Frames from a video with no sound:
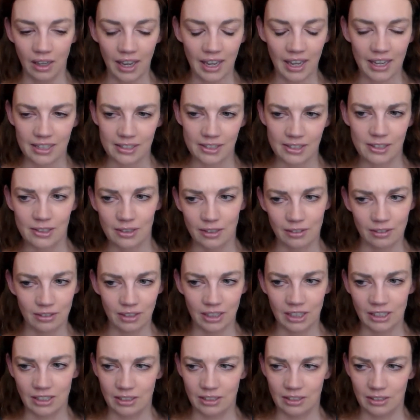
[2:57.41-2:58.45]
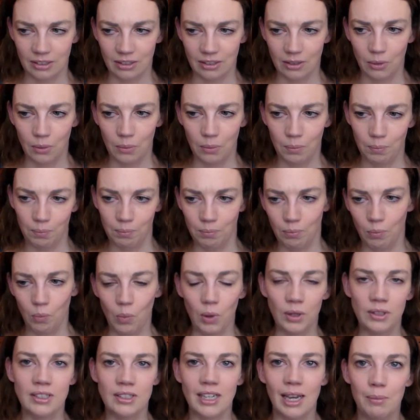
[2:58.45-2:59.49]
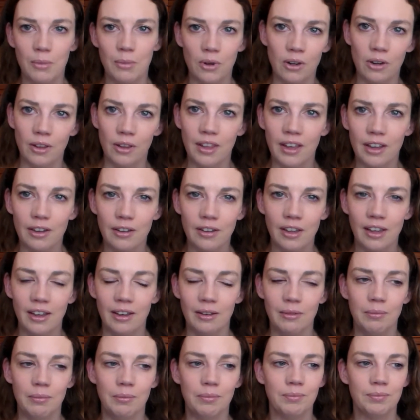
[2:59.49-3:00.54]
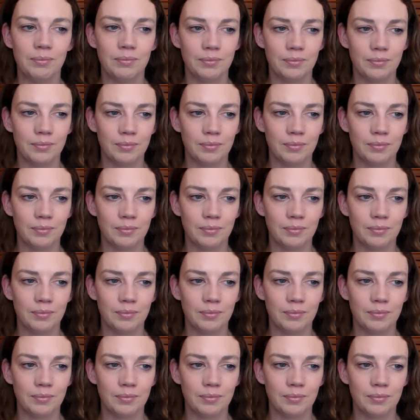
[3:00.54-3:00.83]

has at one time or another